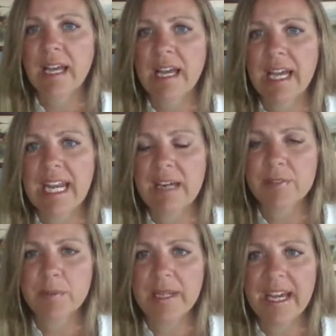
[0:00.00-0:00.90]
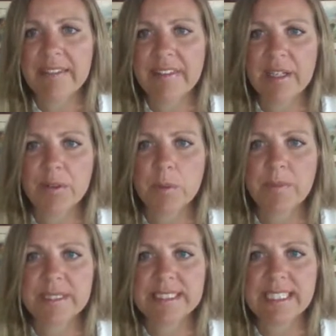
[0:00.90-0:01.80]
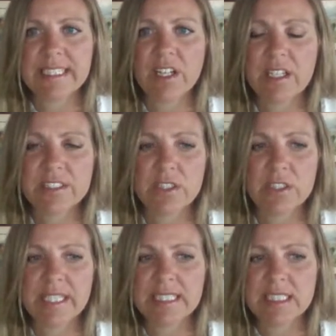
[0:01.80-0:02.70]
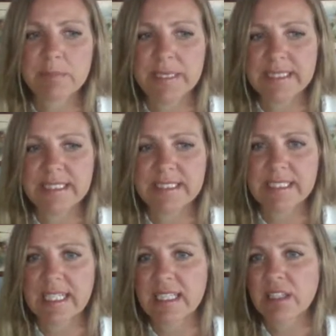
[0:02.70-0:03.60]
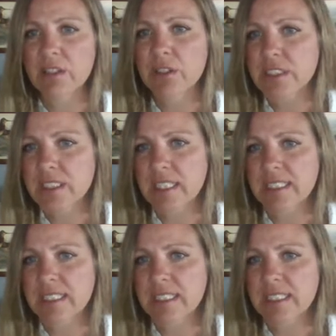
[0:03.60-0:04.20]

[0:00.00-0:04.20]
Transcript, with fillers: And after we had that group, we decided to also look at species that looked